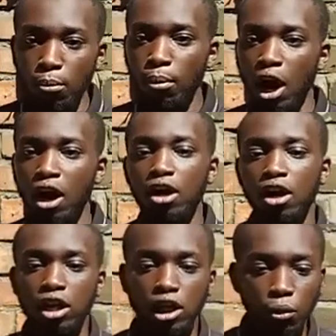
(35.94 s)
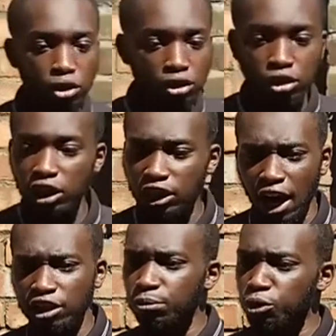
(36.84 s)
but there was this
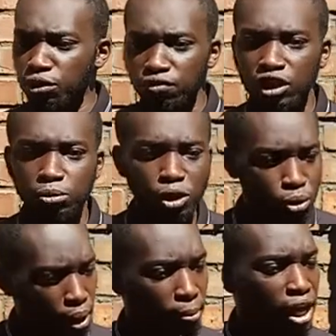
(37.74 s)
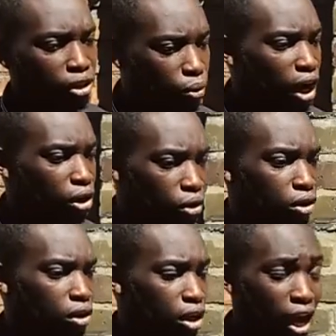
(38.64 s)
character building thing's been on my mind quite a lot.
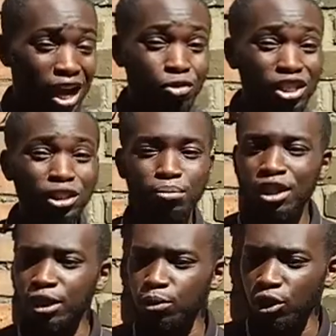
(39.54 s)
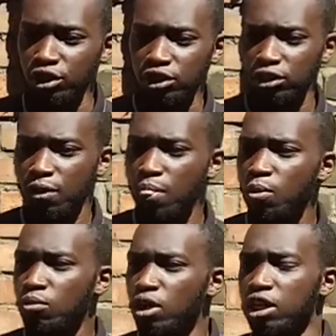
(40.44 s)
And reason being is because
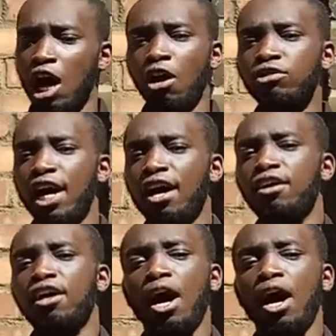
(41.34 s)
now that